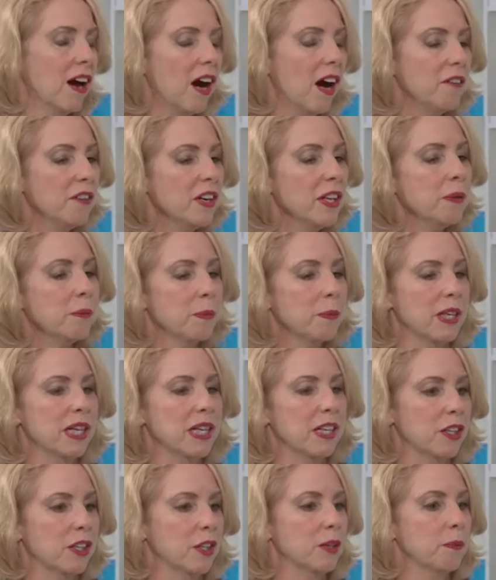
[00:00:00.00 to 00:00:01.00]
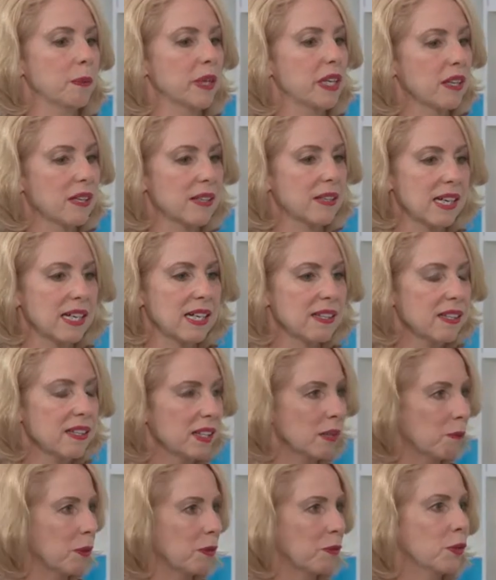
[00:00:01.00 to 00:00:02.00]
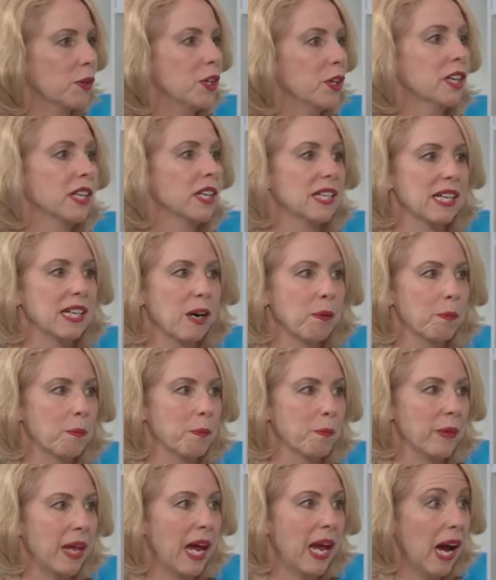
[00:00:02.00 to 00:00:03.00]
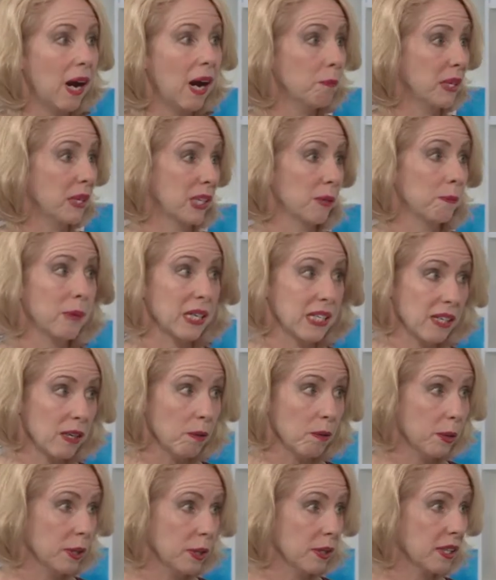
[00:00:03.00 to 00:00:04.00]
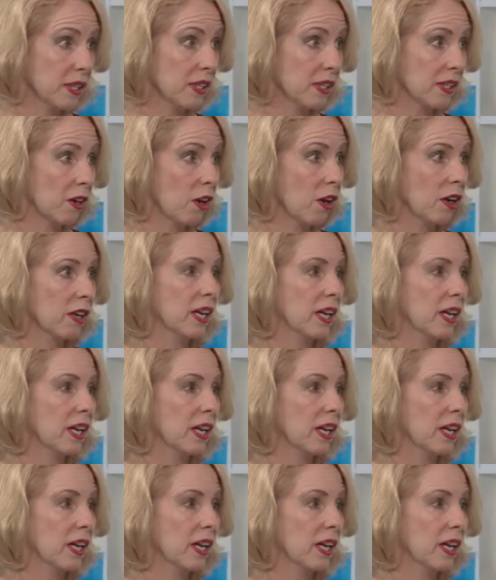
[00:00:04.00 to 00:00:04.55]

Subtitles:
I find them really good because, as I said before, you can tell how much muscle a person's got,